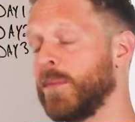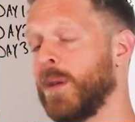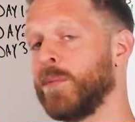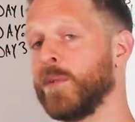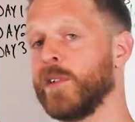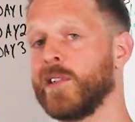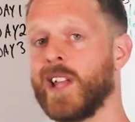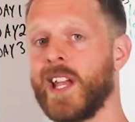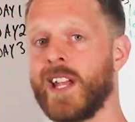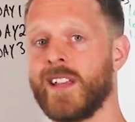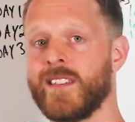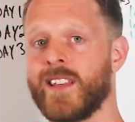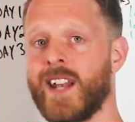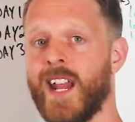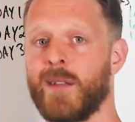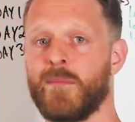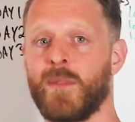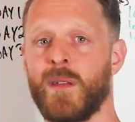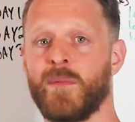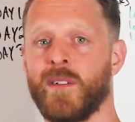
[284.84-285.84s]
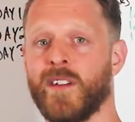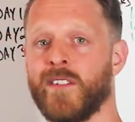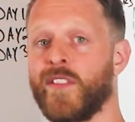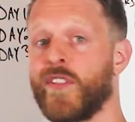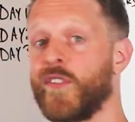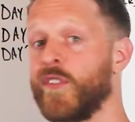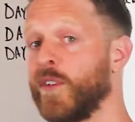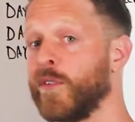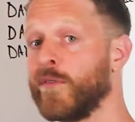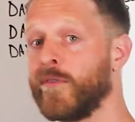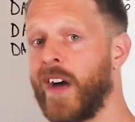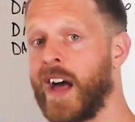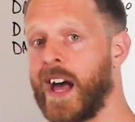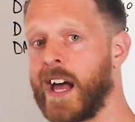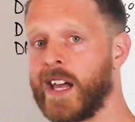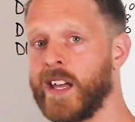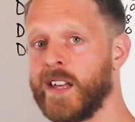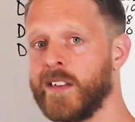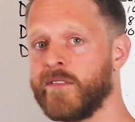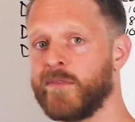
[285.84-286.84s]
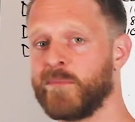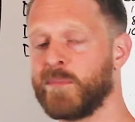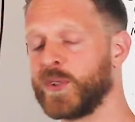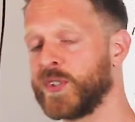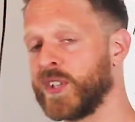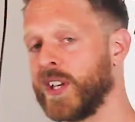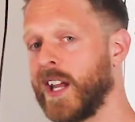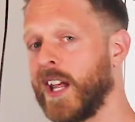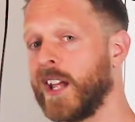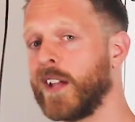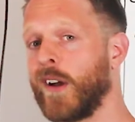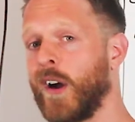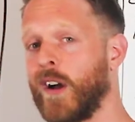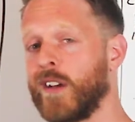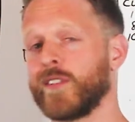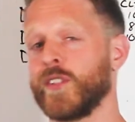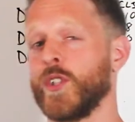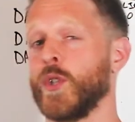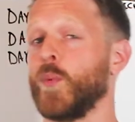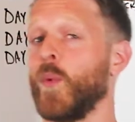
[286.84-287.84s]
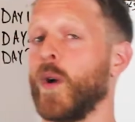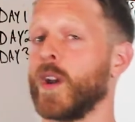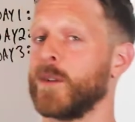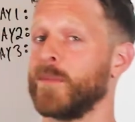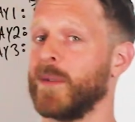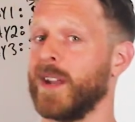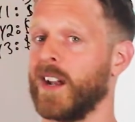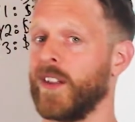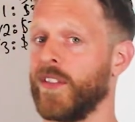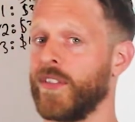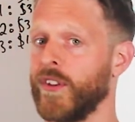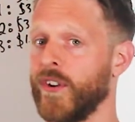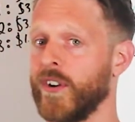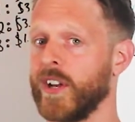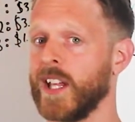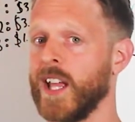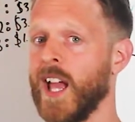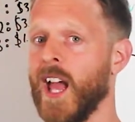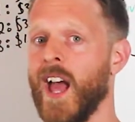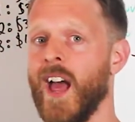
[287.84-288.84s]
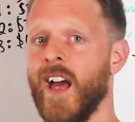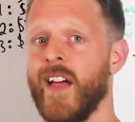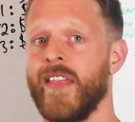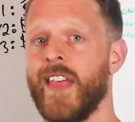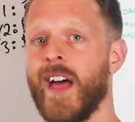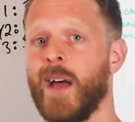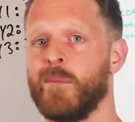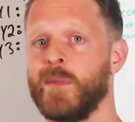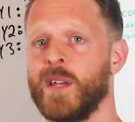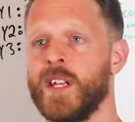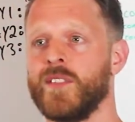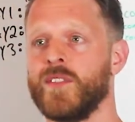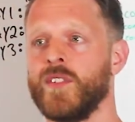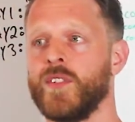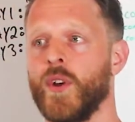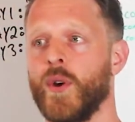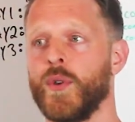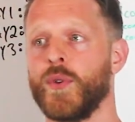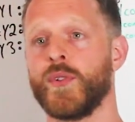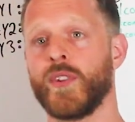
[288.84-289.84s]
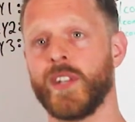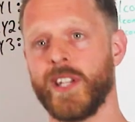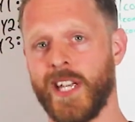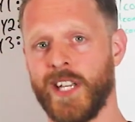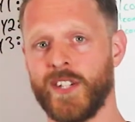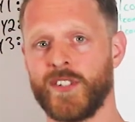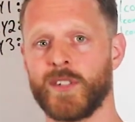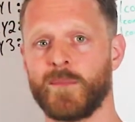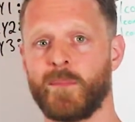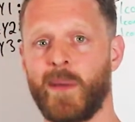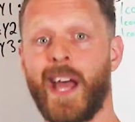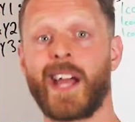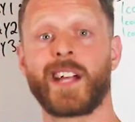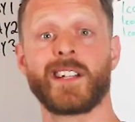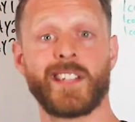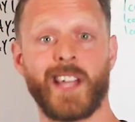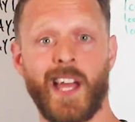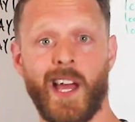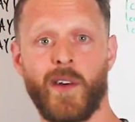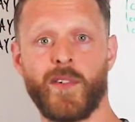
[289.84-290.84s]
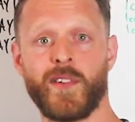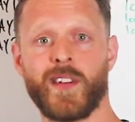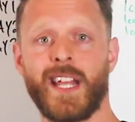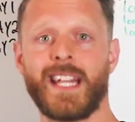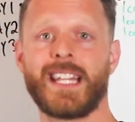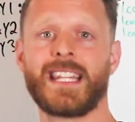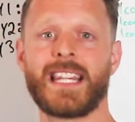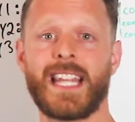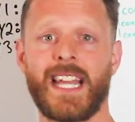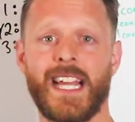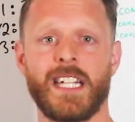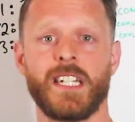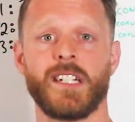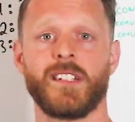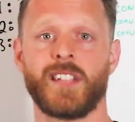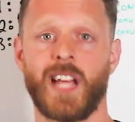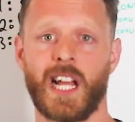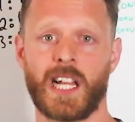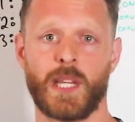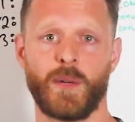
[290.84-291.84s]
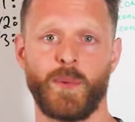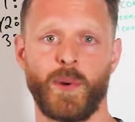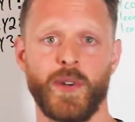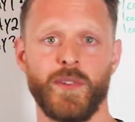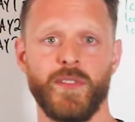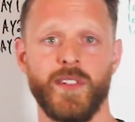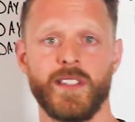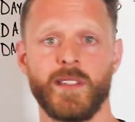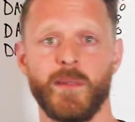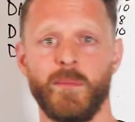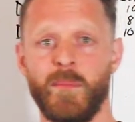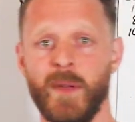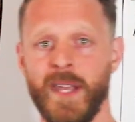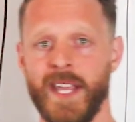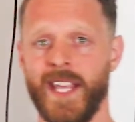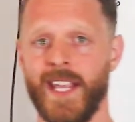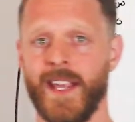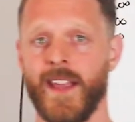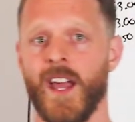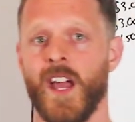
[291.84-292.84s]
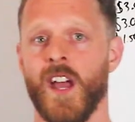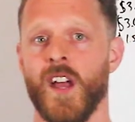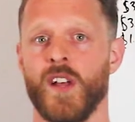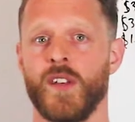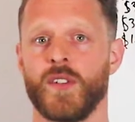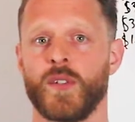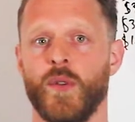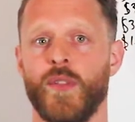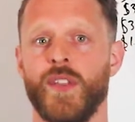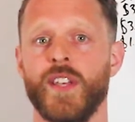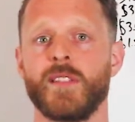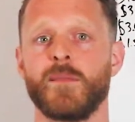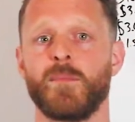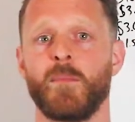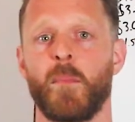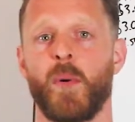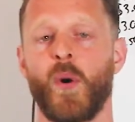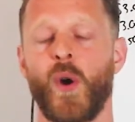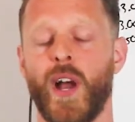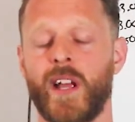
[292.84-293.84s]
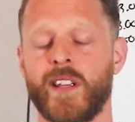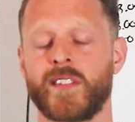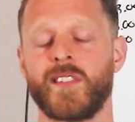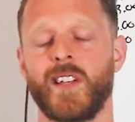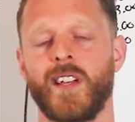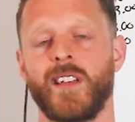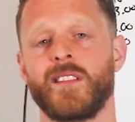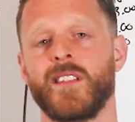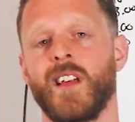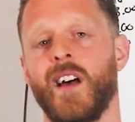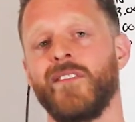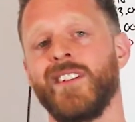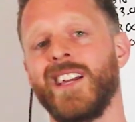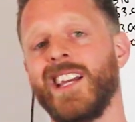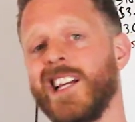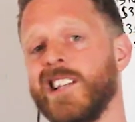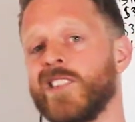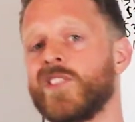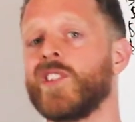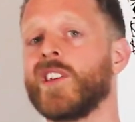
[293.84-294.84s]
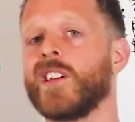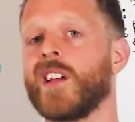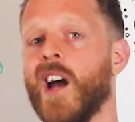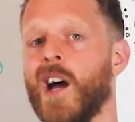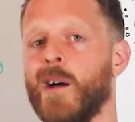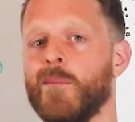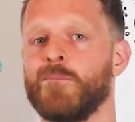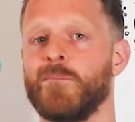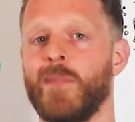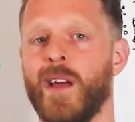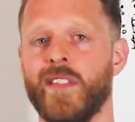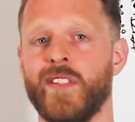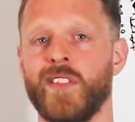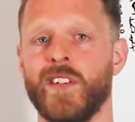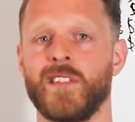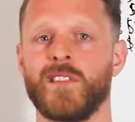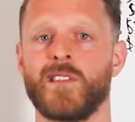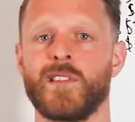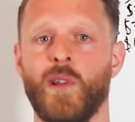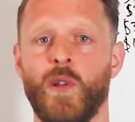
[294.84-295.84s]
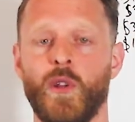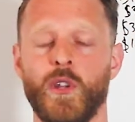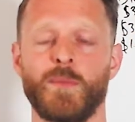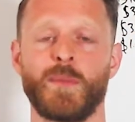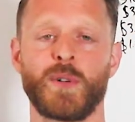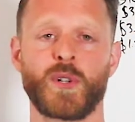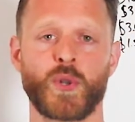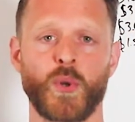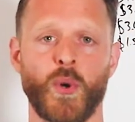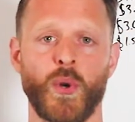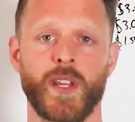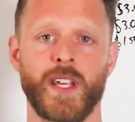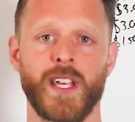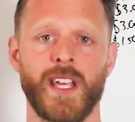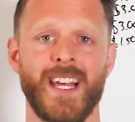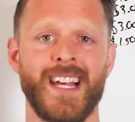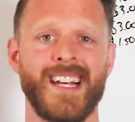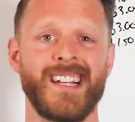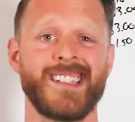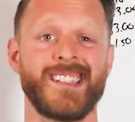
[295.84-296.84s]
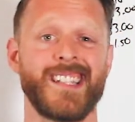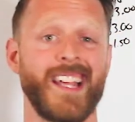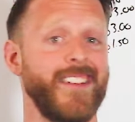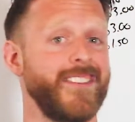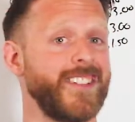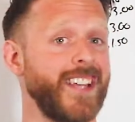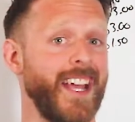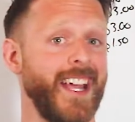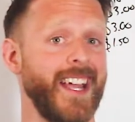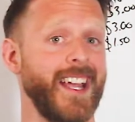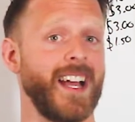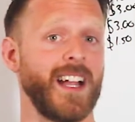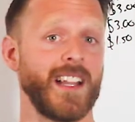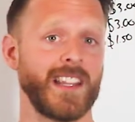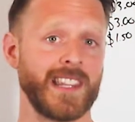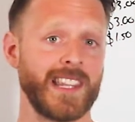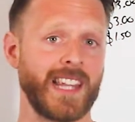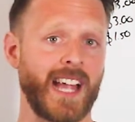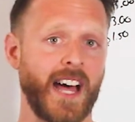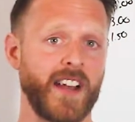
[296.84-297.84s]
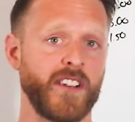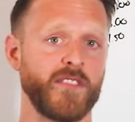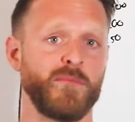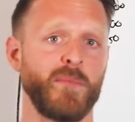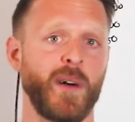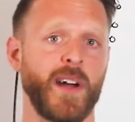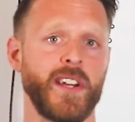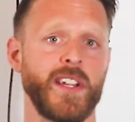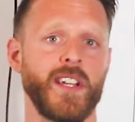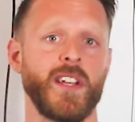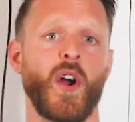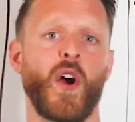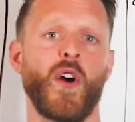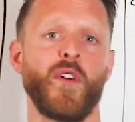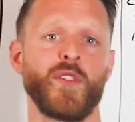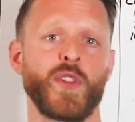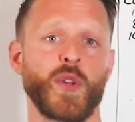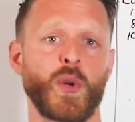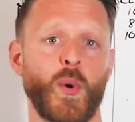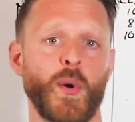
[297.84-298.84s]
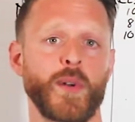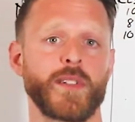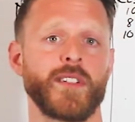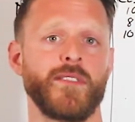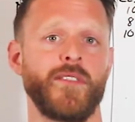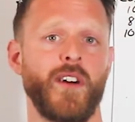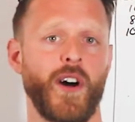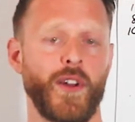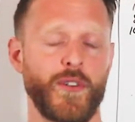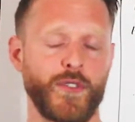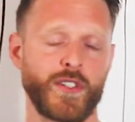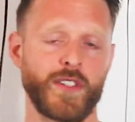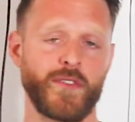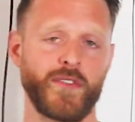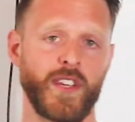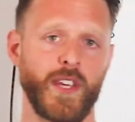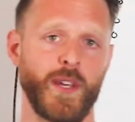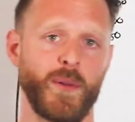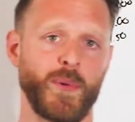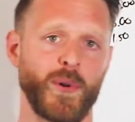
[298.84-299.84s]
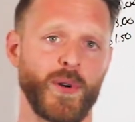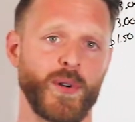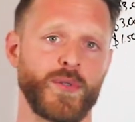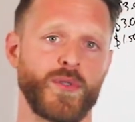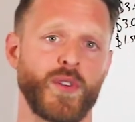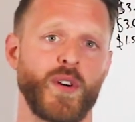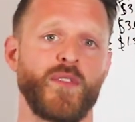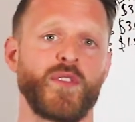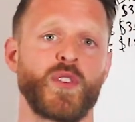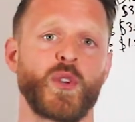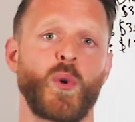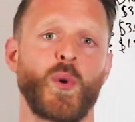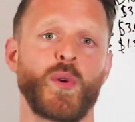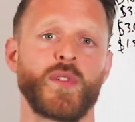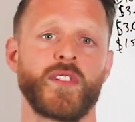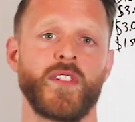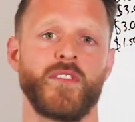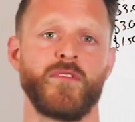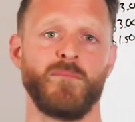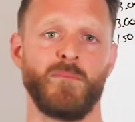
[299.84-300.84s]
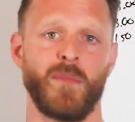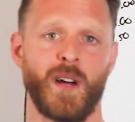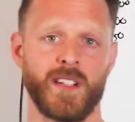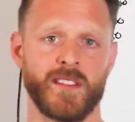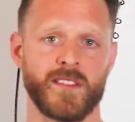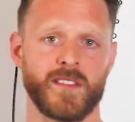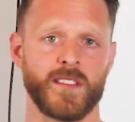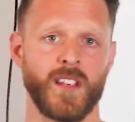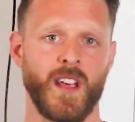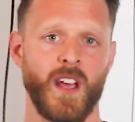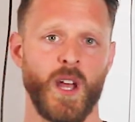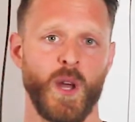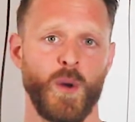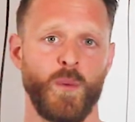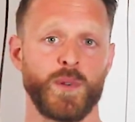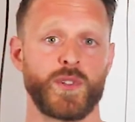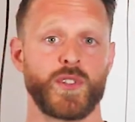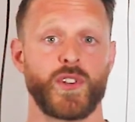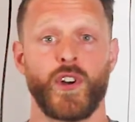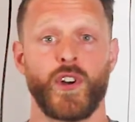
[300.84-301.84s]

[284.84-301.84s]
maybe you landed at maybe a 35% ACOS and you wanted to be at a 30, that means you know you can inch it back down and land exactly where you need to be. So this process of inching up methods slowly but surely saves a lot of money over the course of hundreds of keywords over the course of months, which